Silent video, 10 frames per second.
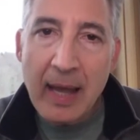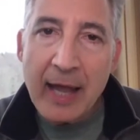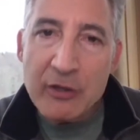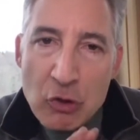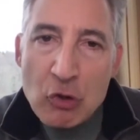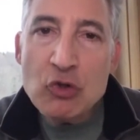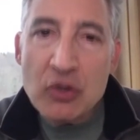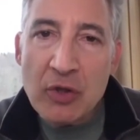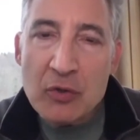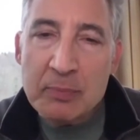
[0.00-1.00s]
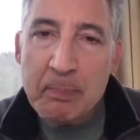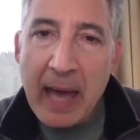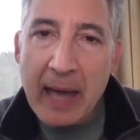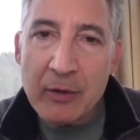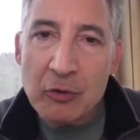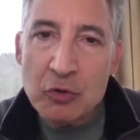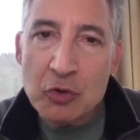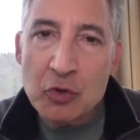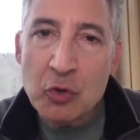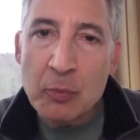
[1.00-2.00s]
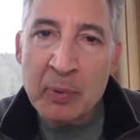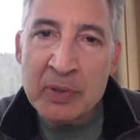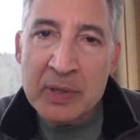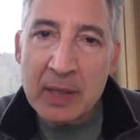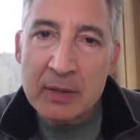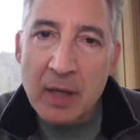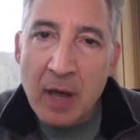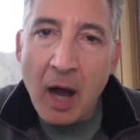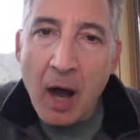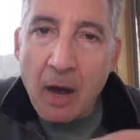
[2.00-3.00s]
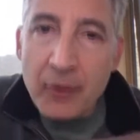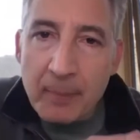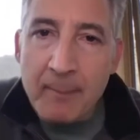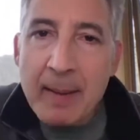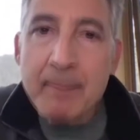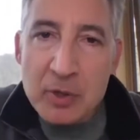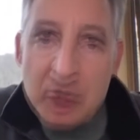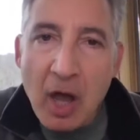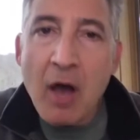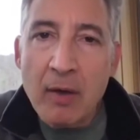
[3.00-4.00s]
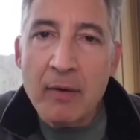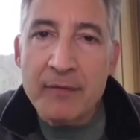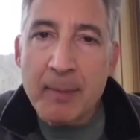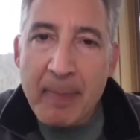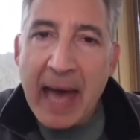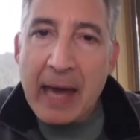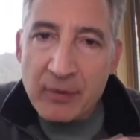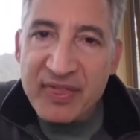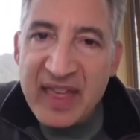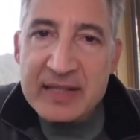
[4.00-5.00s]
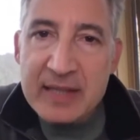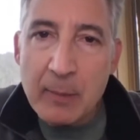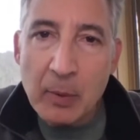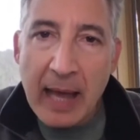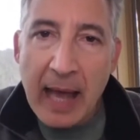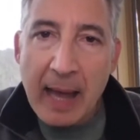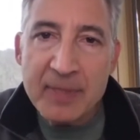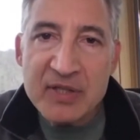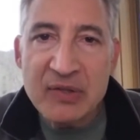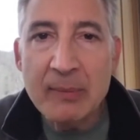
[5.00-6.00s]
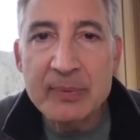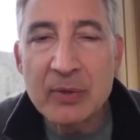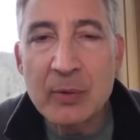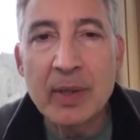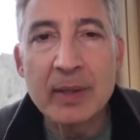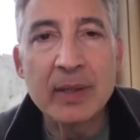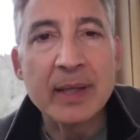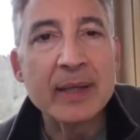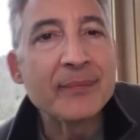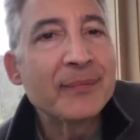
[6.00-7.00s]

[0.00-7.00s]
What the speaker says: and using those patterns to predict other members of the pattern, things that will happen subsequently.